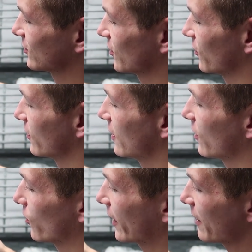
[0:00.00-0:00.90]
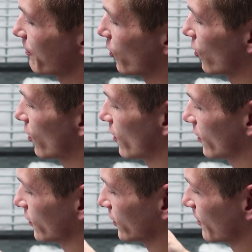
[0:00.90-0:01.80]
So when I get
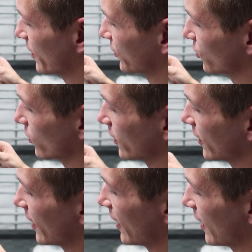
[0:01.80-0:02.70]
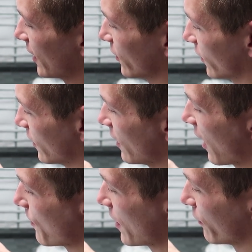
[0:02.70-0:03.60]
bored, or I'm on the toilet, or
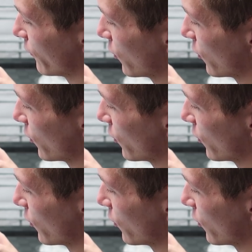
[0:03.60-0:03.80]
I'm on the